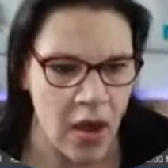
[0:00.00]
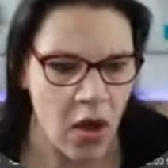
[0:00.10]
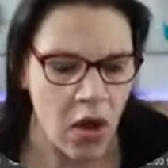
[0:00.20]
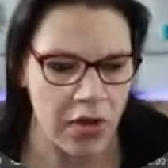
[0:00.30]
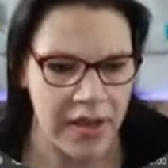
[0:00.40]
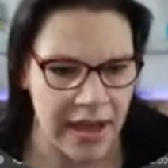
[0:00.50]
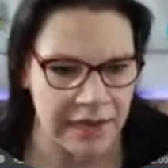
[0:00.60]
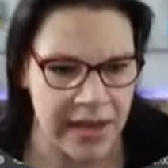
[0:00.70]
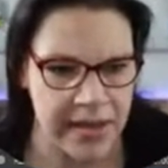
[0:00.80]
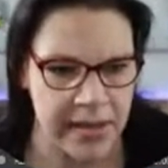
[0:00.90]
on the
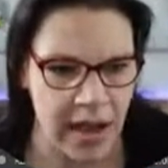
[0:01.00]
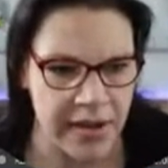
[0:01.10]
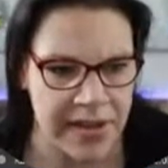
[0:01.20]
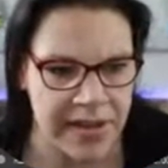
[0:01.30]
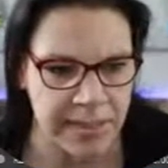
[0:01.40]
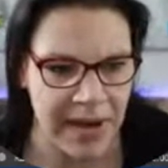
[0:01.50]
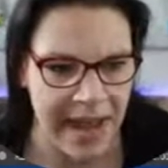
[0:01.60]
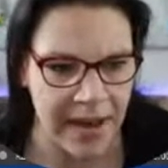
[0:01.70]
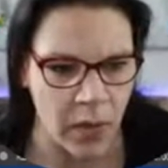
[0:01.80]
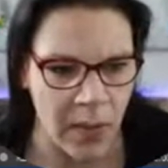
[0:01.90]
left-hand side, this
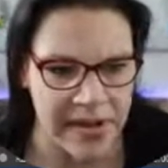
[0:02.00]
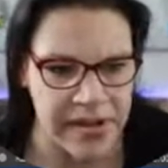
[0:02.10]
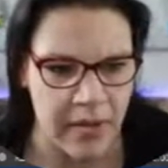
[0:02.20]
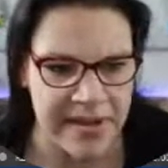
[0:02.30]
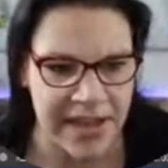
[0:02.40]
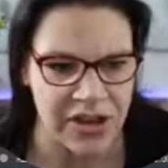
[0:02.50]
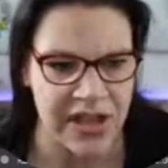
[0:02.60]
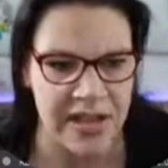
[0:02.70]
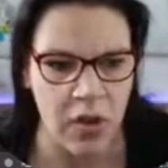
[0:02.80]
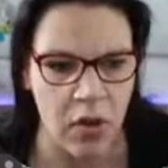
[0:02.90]
black window is
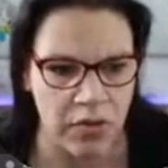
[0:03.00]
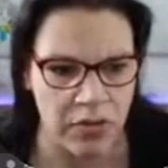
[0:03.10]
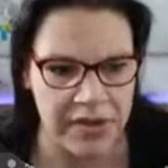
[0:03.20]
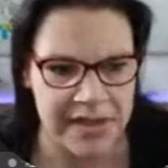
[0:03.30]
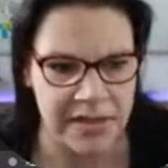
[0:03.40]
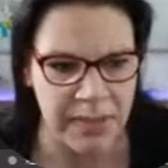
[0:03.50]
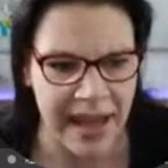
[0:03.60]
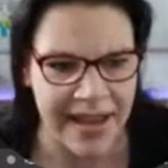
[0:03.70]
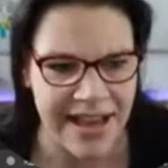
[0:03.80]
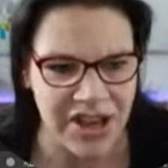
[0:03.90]
actually, or this
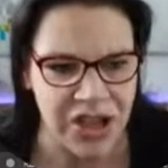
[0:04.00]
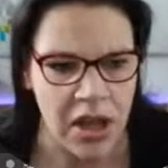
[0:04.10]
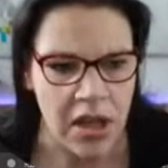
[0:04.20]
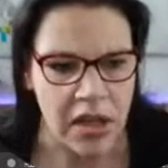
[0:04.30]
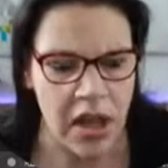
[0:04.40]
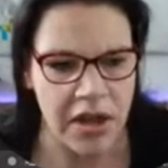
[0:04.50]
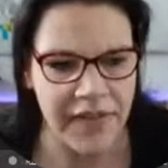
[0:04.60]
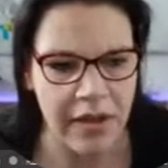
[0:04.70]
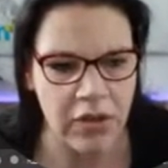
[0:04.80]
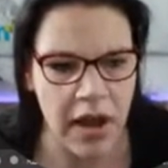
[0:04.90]
blackish kind of
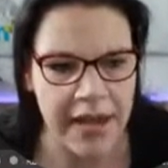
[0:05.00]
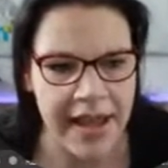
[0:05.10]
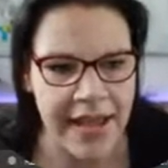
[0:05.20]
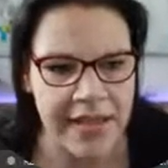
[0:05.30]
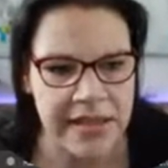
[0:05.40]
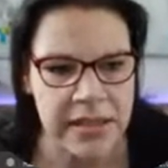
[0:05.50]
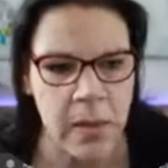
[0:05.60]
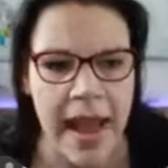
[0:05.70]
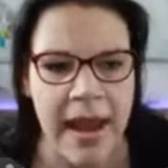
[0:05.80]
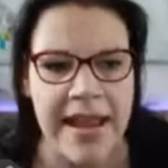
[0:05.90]
outline here, this
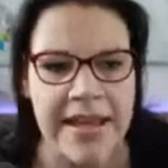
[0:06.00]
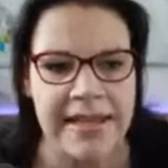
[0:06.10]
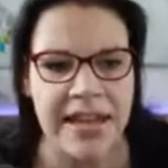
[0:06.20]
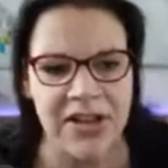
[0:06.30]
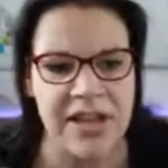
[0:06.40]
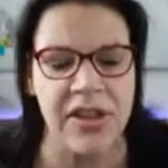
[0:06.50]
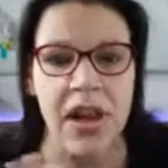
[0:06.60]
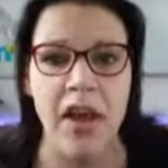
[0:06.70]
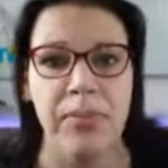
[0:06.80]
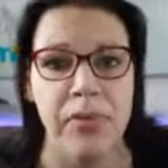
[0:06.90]
square, is actually the
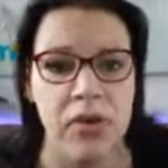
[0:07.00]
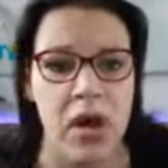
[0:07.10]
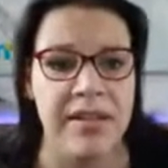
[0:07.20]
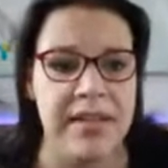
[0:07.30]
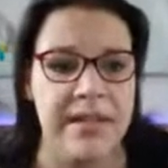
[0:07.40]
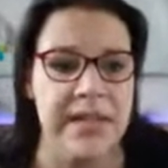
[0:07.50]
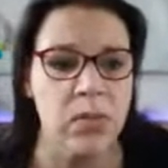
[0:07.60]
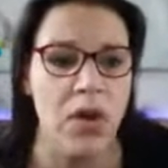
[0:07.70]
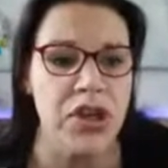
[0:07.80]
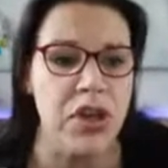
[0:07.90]
live broadcast. This is
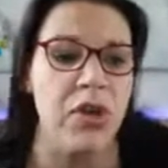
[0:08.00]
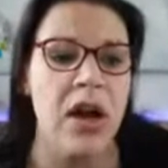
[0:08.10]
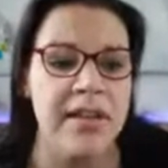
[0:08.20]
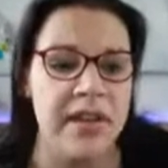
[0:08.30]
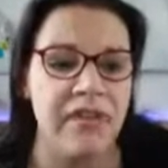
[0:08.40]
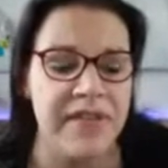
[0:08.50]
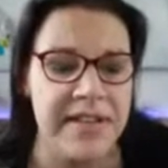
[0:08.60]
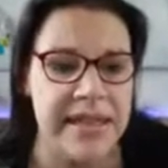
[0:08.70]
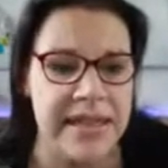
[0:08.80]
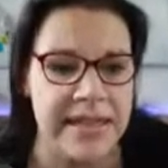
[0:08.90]
what you guys are
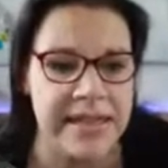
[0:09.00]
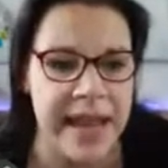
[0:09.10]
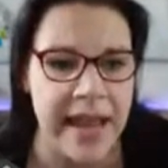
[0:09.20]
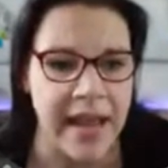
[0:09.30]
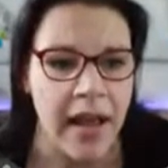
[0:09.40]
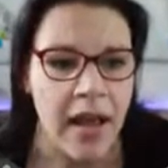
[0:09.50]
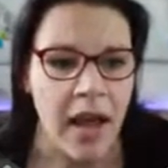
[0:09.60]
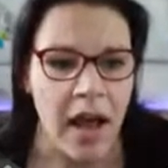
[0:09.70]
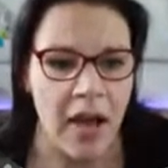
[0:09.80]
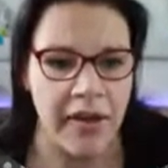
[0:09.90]
physically seeing.
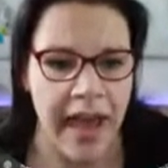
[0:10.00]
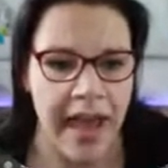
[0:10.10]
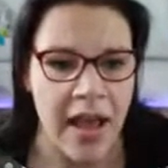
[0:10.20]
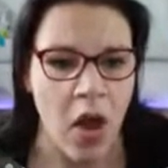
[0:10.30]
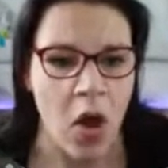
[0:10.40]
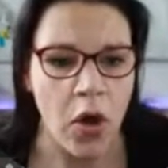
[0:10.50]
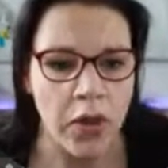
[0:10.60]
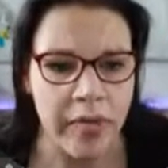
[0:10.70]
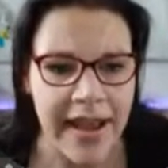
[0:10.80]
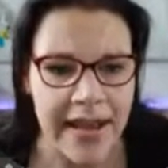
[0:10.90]
Okay, on the
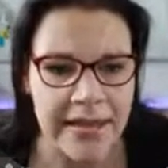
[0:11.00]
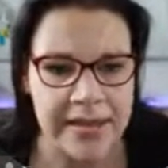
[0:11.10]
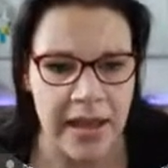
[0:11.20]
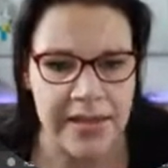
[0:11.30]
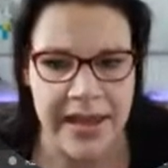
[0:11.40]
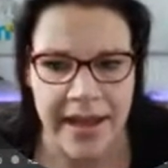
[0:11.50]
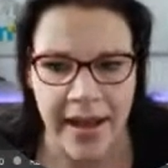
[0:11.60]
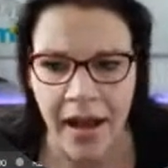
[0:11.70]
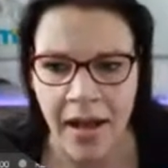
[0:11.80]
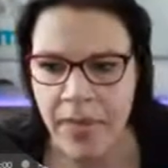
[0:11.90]
right-hand side
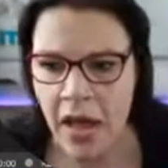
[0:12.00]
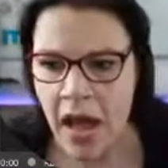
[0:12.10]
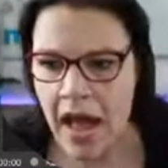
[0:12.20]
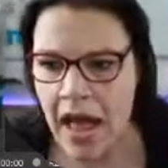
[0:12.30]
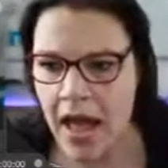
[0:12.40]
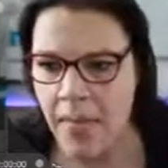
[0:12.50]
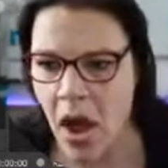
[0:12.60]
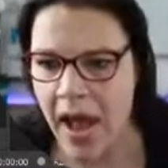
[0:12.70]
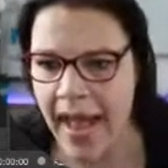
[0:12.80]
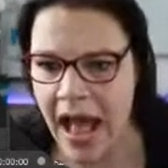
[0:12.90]
here,
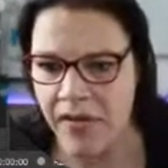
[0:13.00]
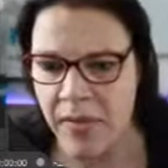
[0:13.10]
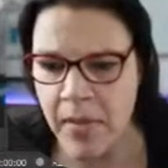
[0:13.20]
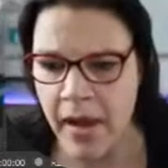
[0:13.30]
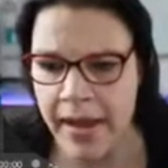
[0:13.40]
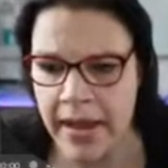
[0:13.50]
I have my